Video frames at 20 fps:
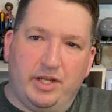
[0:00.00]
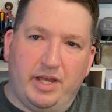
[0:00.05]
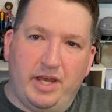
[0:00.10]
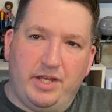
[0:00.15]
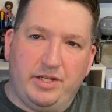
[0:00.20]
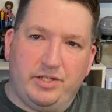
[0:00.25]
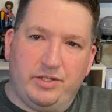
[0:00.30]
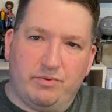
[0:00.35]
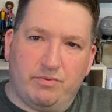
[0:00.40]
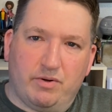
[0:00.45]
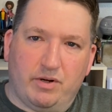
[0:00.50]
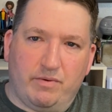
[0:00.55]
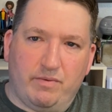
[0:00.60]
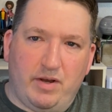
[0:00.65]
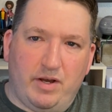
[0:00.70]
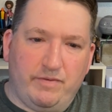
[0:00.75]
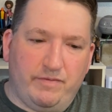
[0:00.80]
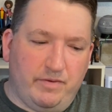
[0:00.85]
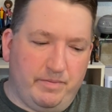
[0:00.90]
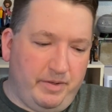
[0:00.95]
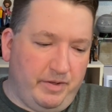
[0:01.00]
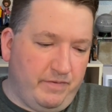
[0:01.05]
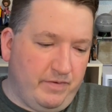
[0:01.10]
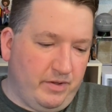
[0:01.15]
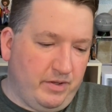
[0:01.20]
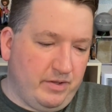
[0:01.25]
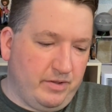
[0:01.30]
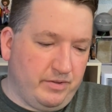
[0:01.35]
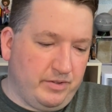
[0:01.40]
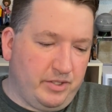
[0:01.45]
cases worked well for me for
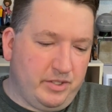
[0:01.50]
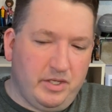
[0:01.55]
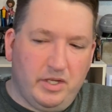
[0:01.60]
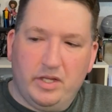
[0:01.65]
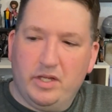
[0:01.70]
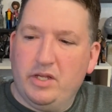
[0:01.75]
those.